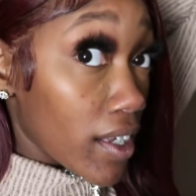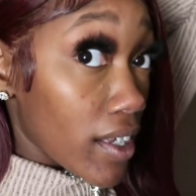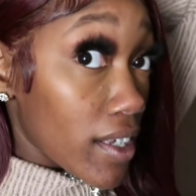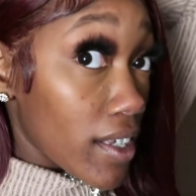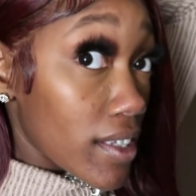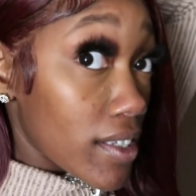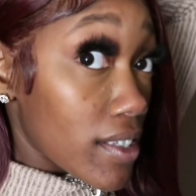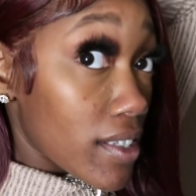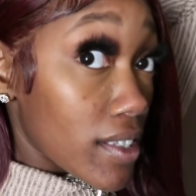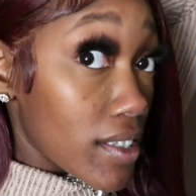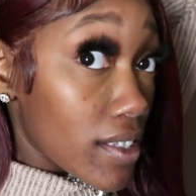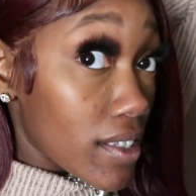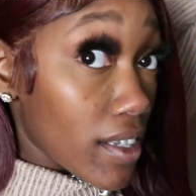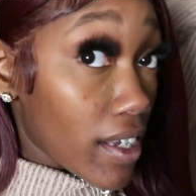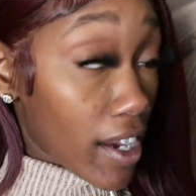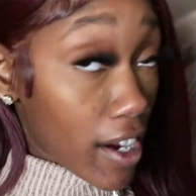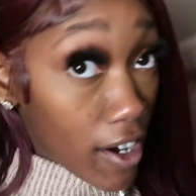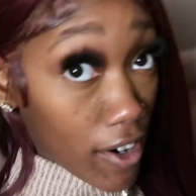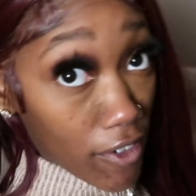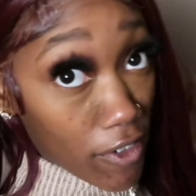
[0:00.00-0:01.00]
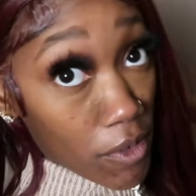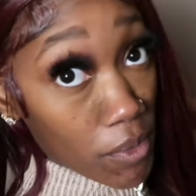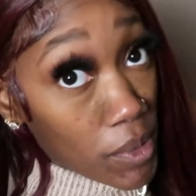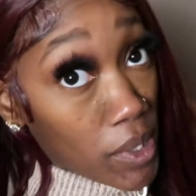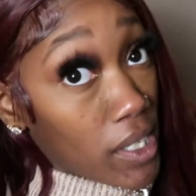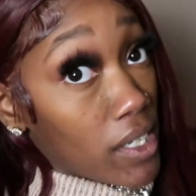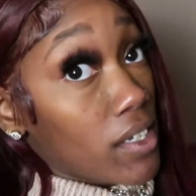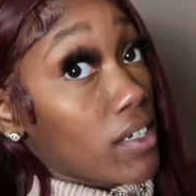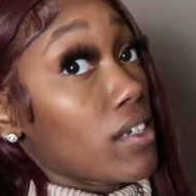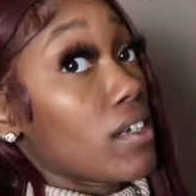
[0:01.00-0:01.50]
It's the hair for
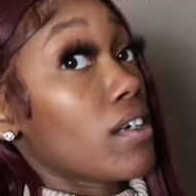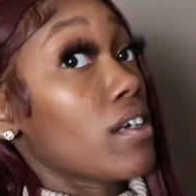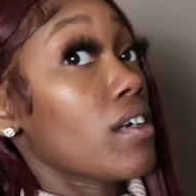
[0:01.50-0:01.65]
me.